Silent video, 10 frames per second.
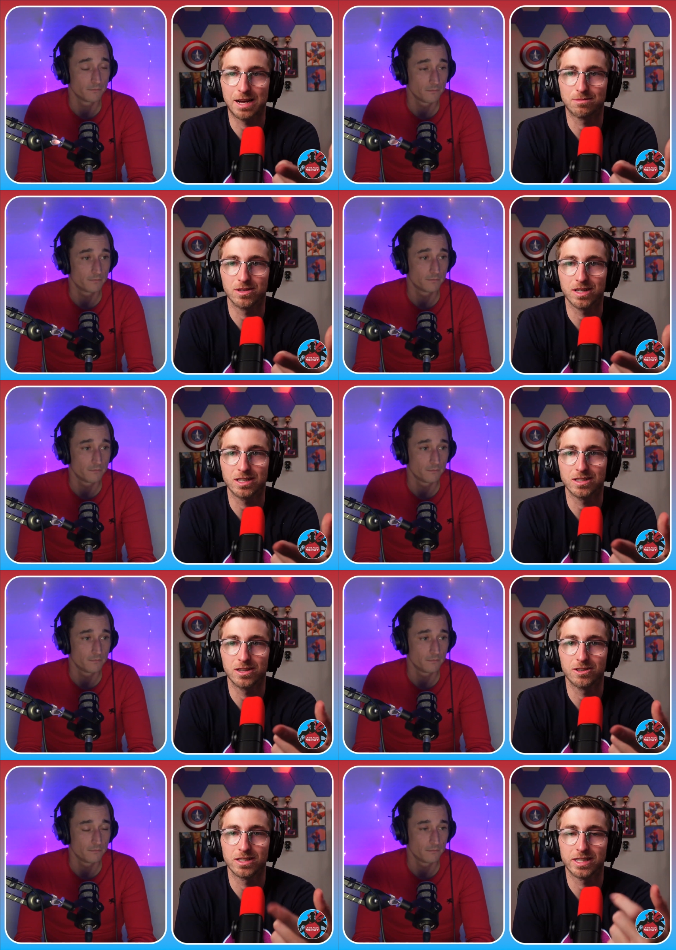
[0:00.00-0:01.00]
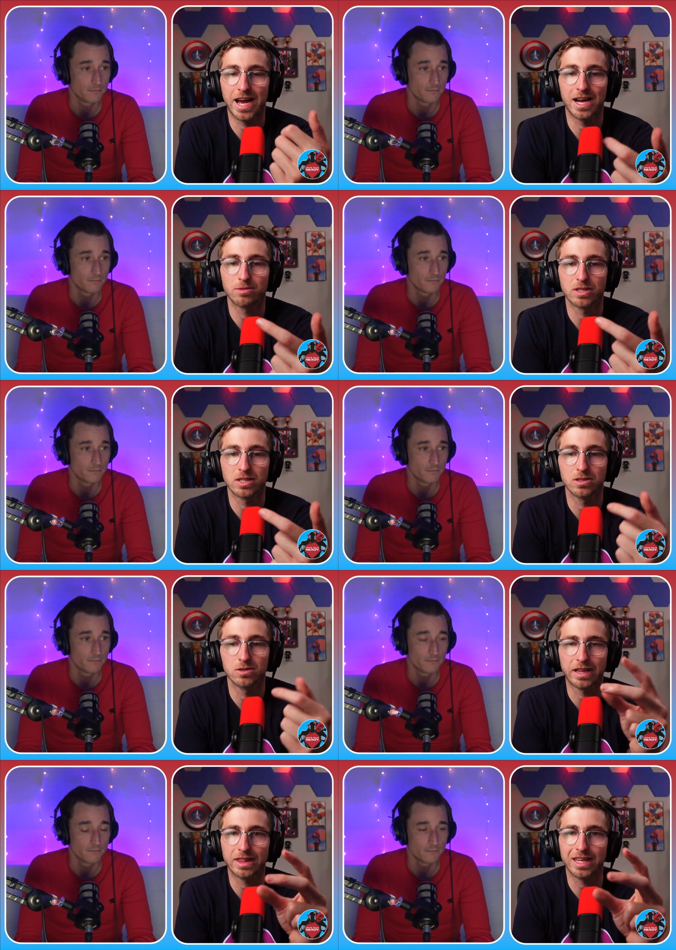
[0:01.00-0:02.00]
Speaker 1: So like you, there's that option too. And I
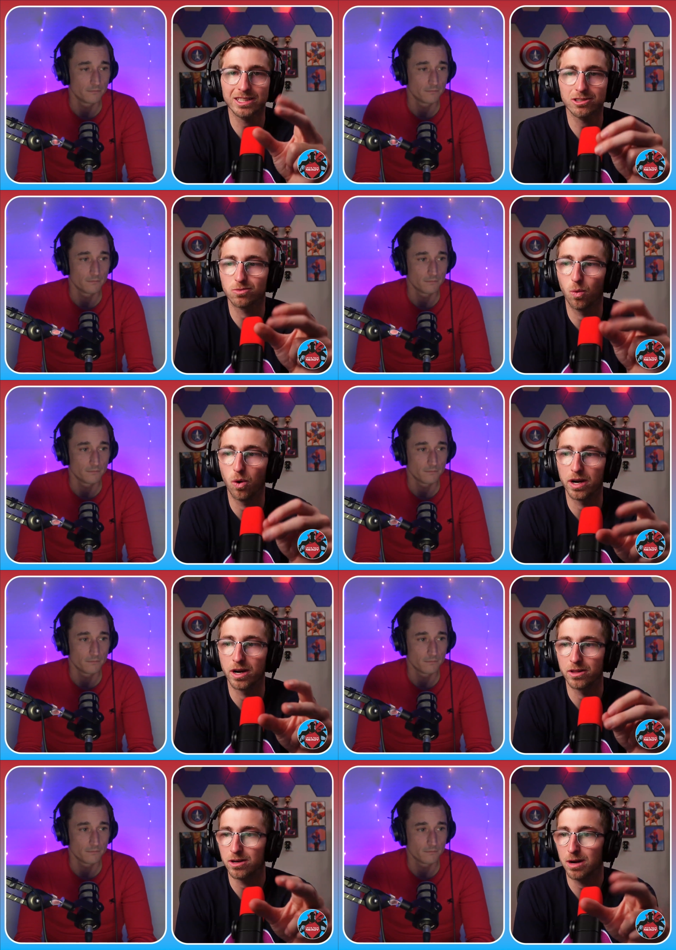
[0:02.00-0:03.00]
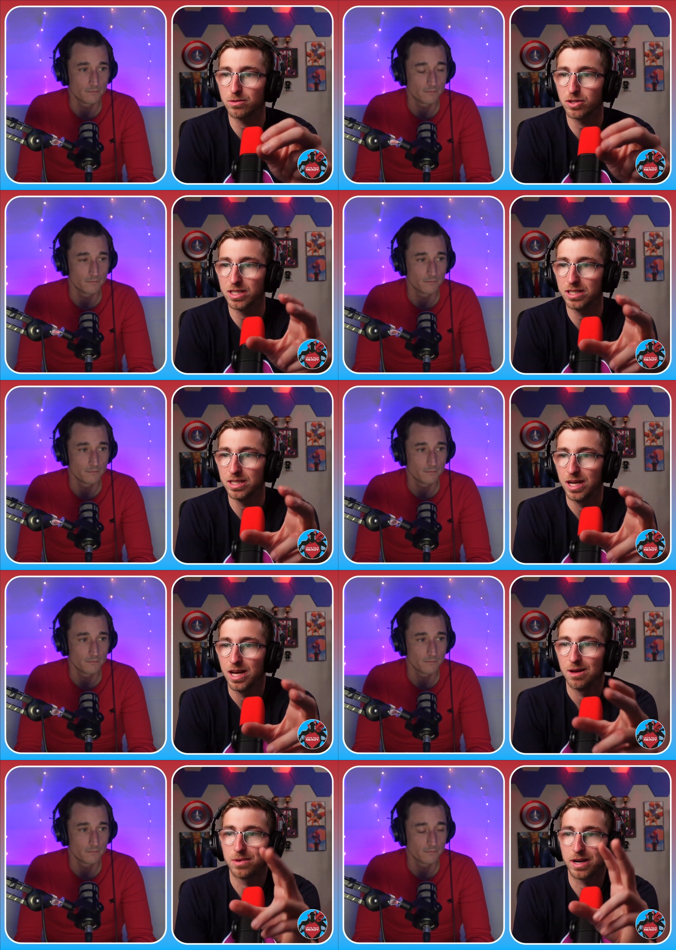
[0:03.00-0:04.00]
think there's one other option,
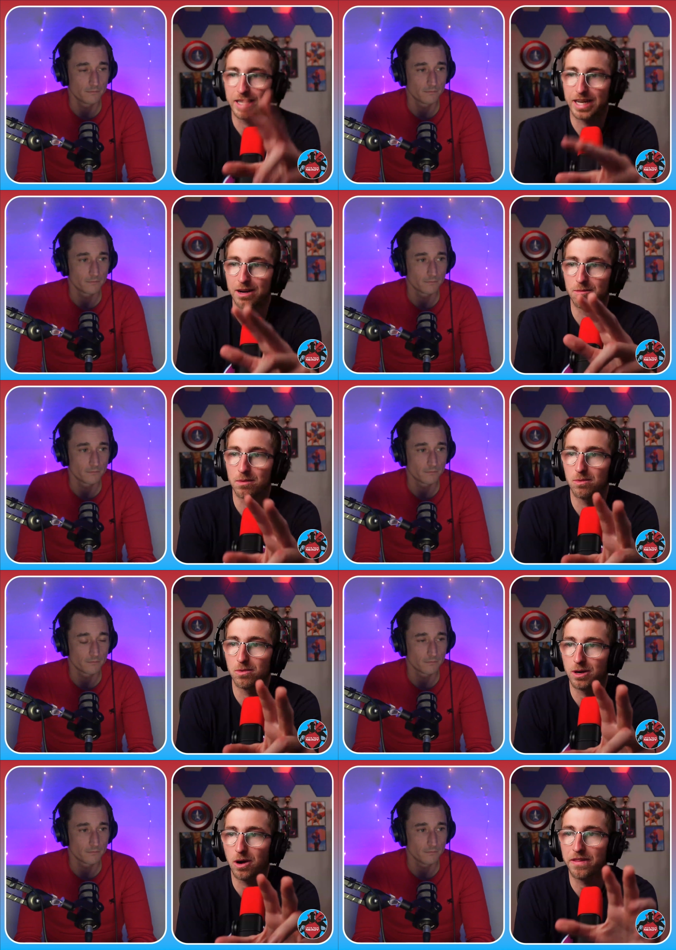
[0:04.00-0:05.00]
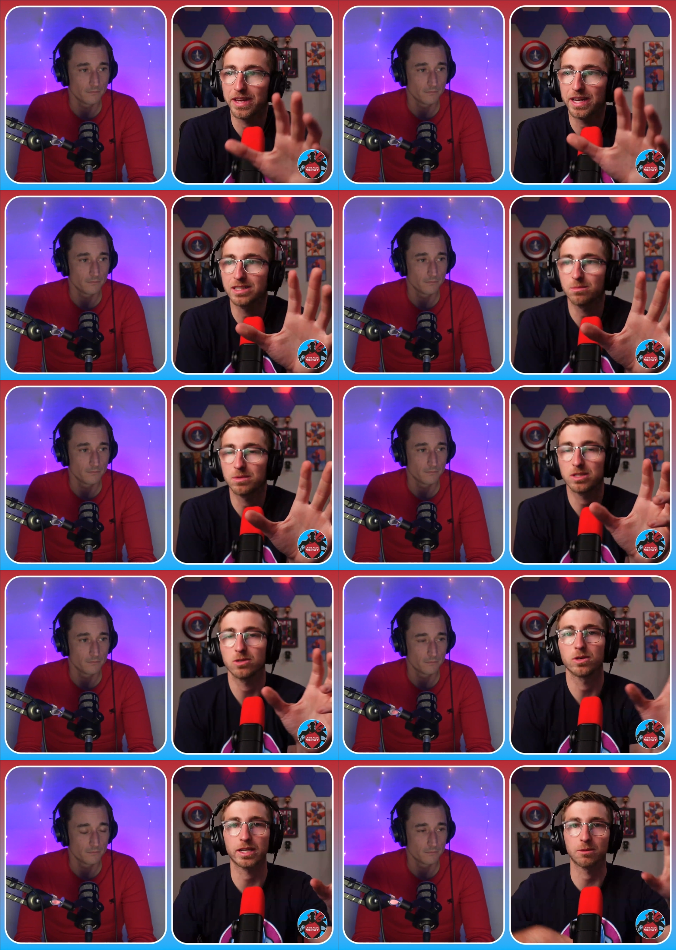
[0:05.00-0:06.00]
but I can't remember what that I think it's something to do with
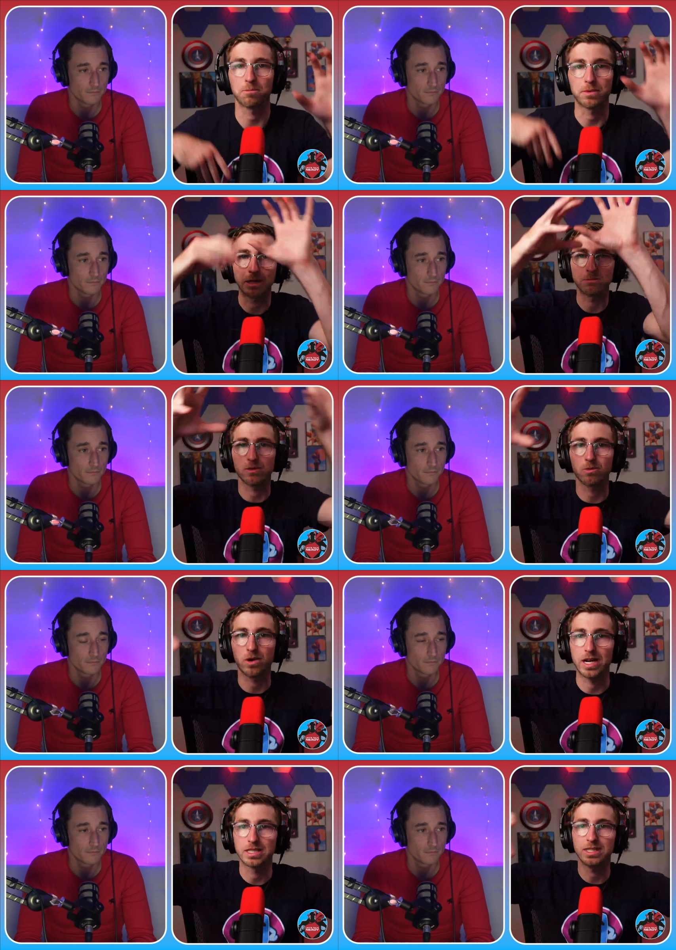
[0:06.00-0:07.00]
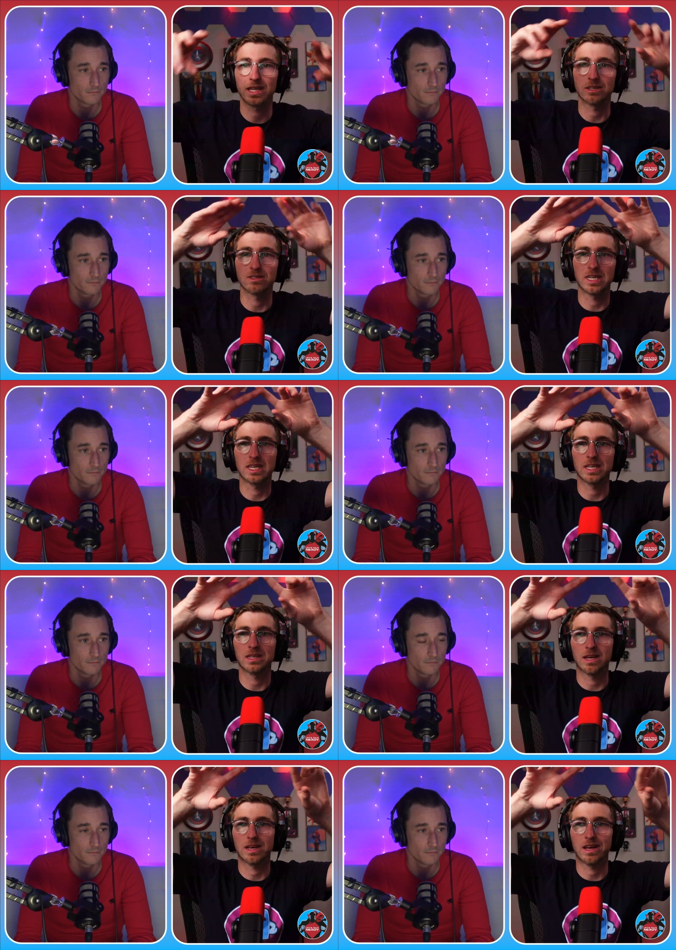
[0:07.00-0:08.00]
like the beams of the rays that you see,
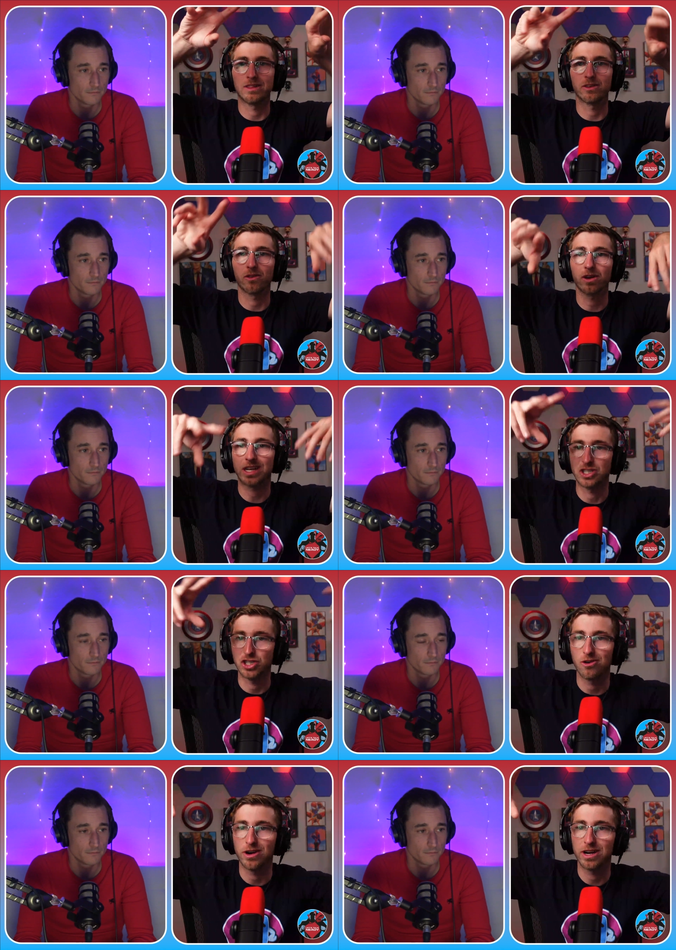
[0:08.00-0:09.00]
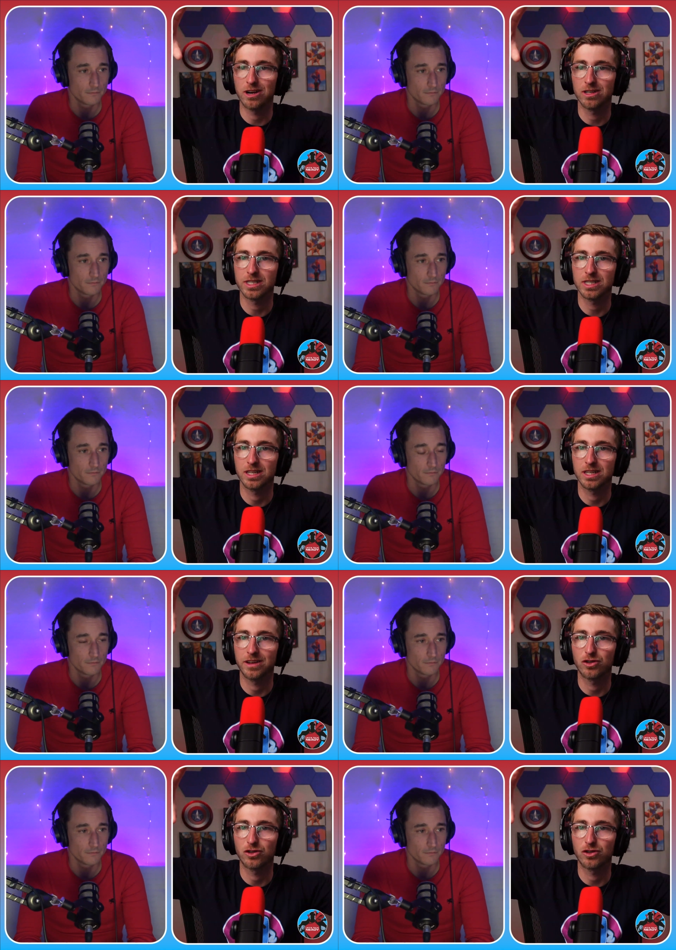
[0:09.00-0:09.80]
like and that look like generators if you